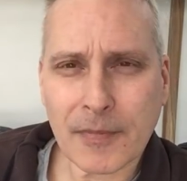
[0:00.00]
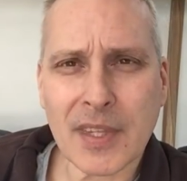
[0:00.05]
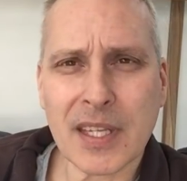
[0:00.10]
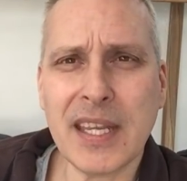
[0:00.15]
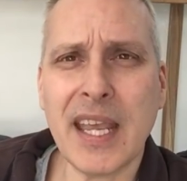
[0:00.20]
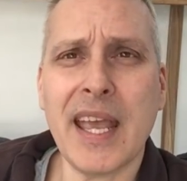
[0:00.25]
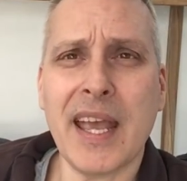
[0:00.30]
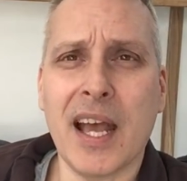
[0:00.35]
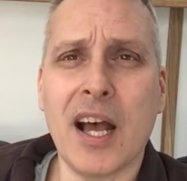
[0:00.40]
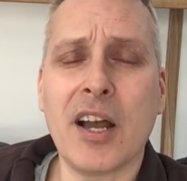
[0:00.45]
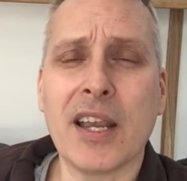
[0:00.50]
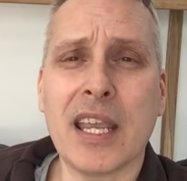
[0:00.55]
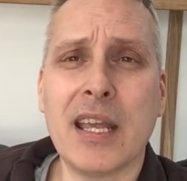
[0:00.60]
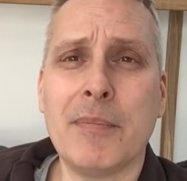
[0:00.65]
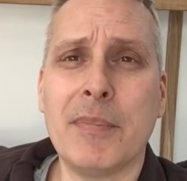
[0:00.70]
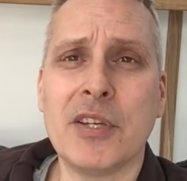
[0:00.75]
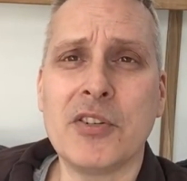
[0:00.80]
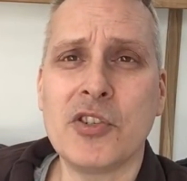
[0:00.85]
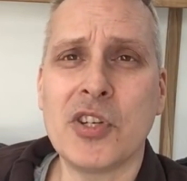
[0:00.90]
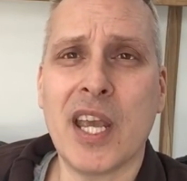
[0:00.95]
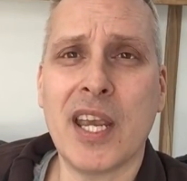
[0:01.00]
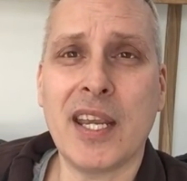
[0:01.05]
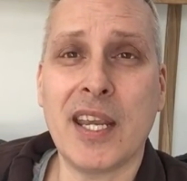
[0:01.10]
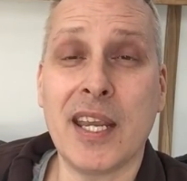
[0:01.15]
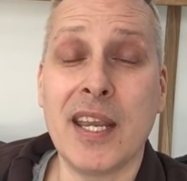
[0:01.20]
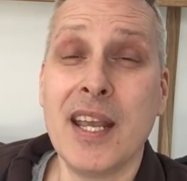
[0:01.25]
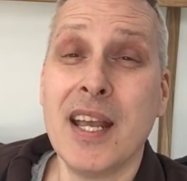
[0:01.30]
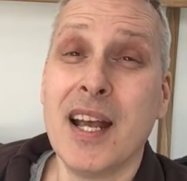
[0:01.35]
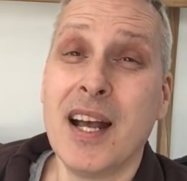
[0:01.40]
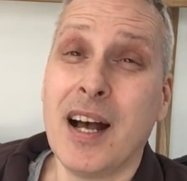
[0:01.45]
yeah, I get a bit
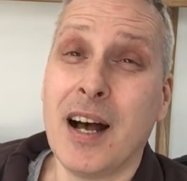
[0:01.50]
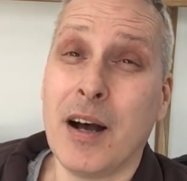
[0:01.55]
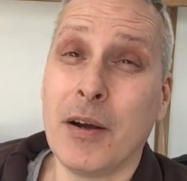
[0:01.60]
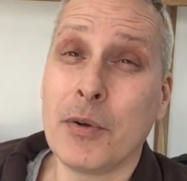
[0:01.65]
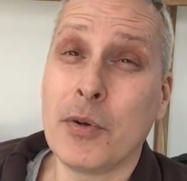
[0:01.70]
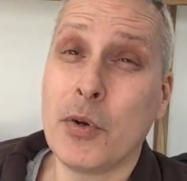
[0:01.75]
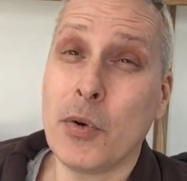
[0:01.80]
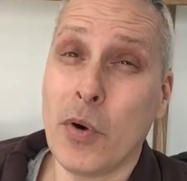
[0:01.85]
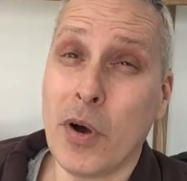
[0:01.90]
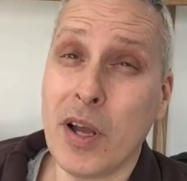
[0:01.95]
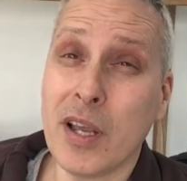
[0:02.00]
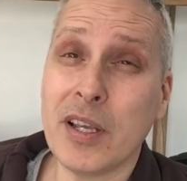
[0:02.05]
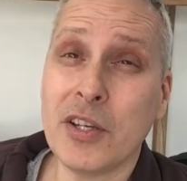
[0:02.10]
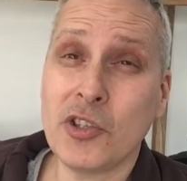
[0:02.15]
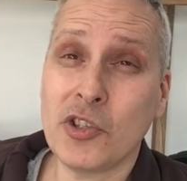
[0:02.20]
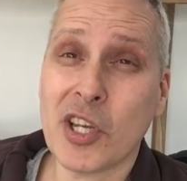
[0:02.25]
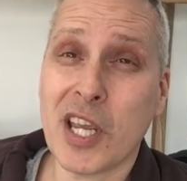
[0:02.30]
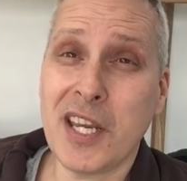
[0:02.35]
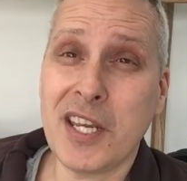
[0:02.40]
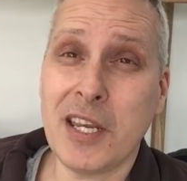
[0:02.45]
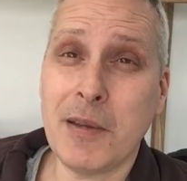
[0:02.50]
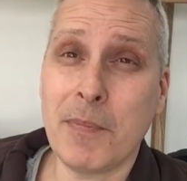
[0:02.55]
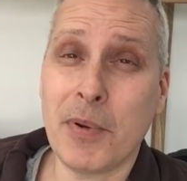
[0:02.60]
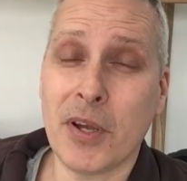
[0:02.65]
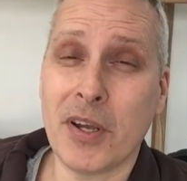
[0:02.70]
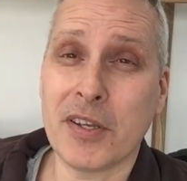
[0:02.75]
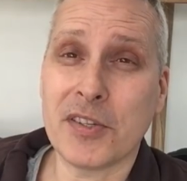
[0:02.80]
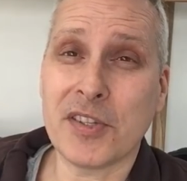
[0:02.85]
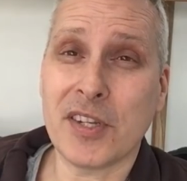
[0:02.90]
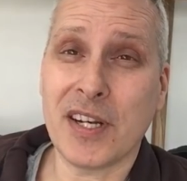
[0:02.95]
shaky. I'm quite a shaky
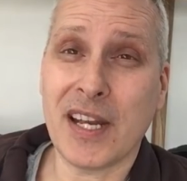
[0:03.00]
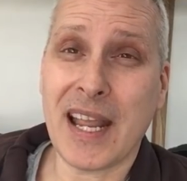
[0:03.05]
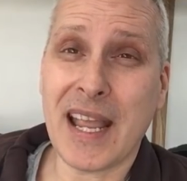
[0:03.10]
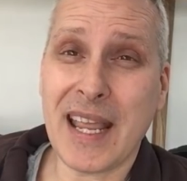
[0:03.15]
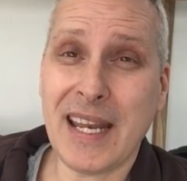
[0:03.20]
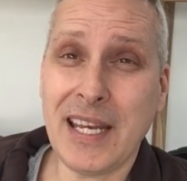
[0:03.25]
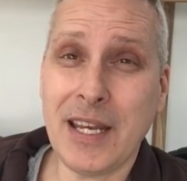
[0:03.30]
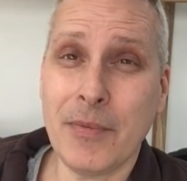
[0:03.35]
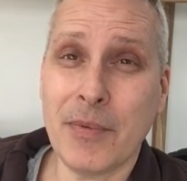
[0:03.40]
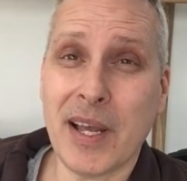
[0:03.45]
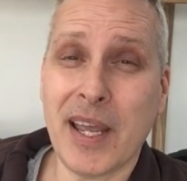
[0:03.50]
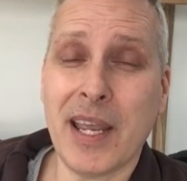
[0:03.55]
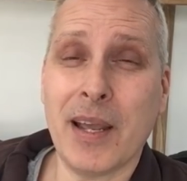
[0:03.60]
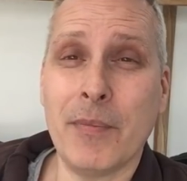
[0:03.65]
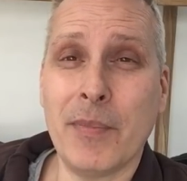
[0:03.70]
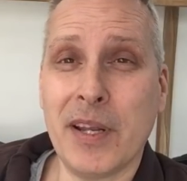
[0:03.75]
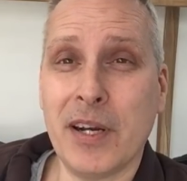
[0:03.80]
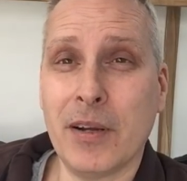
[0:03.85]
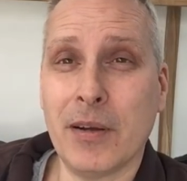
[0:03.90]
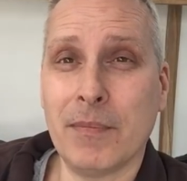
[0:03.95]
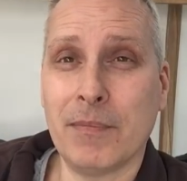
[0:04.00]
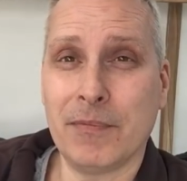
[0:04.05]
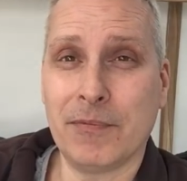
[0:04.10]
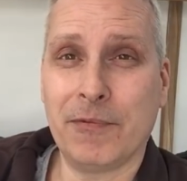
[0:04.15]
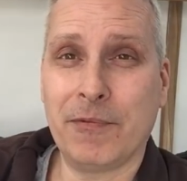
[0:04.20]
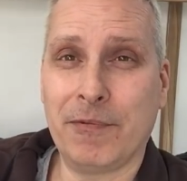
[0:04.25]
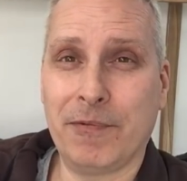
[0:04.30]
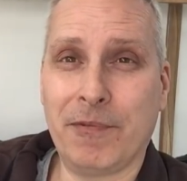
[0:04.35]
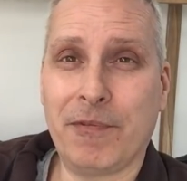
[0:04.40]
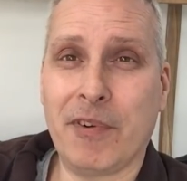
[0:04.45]
person anyway, and when I'm
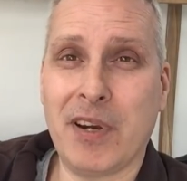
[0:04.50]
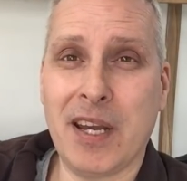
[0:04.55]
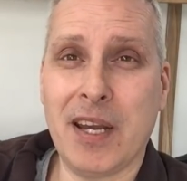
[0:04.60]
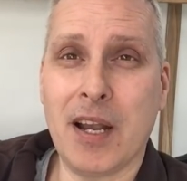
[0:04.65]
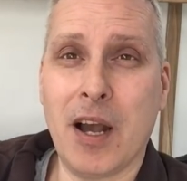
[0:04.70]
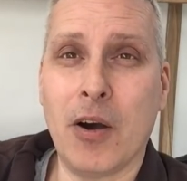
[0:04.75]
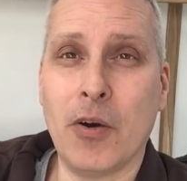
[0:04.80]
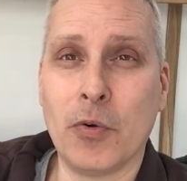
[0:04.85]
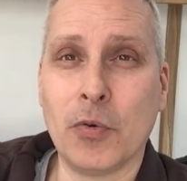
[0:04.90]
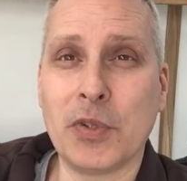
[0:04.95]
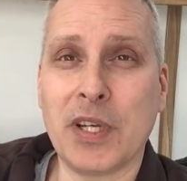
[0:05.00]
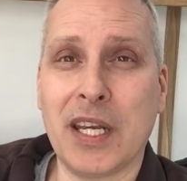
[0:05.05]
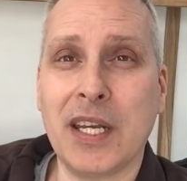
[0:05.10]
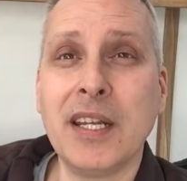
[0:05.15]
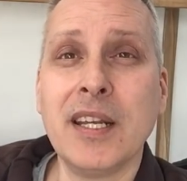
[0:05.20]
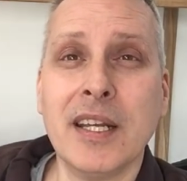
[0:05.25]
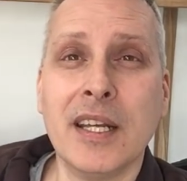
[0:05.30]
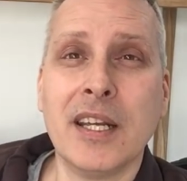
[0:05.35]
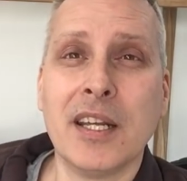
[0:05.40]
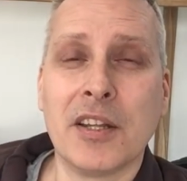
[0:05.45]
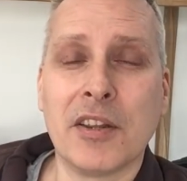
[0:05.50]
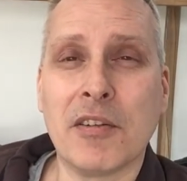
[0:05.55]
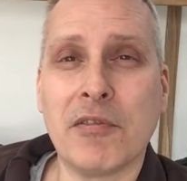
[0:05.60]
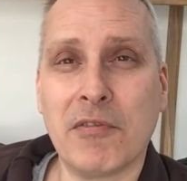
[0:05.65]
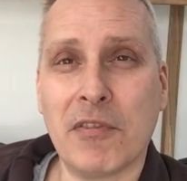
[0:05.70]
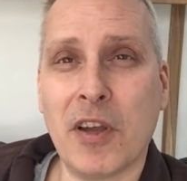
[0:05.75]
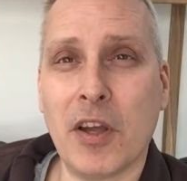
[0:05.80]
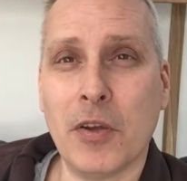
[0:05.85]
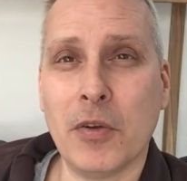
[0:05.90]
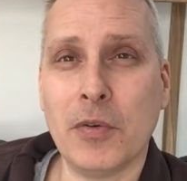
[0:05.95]
free holding the
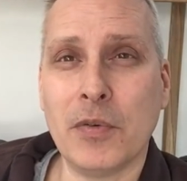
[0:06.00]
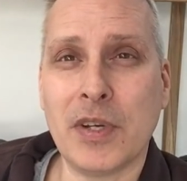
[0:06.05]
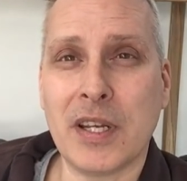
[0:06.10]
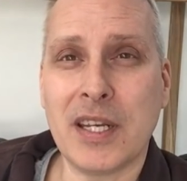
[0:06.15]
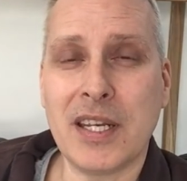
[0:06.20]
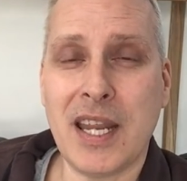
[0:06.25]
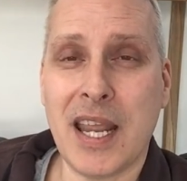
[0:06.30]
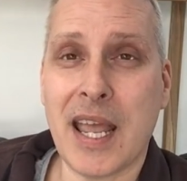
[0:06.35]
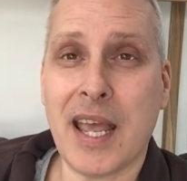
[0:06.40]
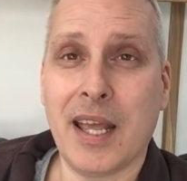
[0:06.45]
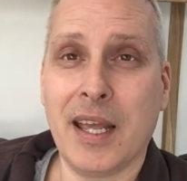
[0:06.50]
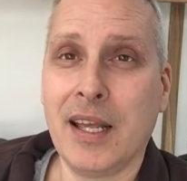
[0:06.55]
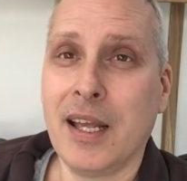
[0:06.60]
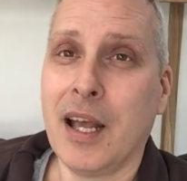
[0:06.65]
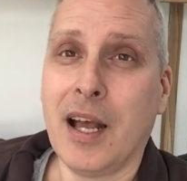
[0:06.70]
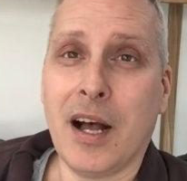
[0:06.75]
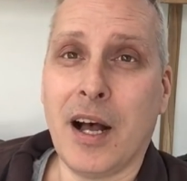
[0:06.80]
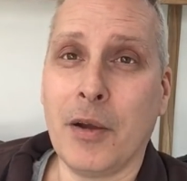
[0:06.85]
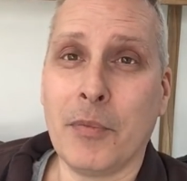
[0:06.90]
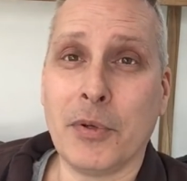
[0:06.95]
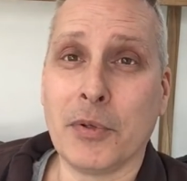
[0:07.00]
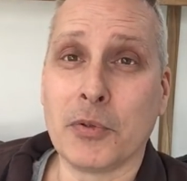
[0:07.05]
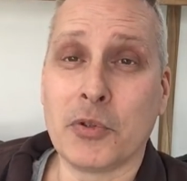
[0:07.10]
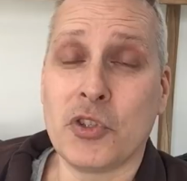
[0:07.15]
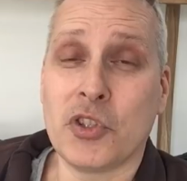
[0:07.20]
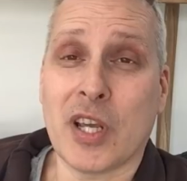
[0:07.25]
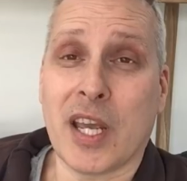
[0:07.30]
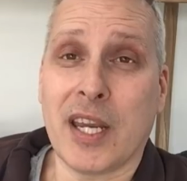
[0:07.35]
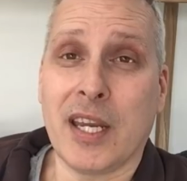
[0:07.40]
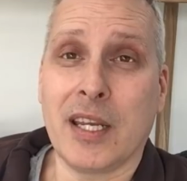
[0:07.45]
phone, yeah, I will
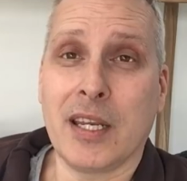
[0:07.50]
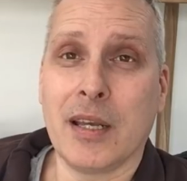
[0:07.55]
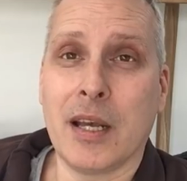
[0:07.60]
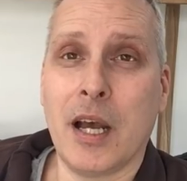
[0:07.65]
shake.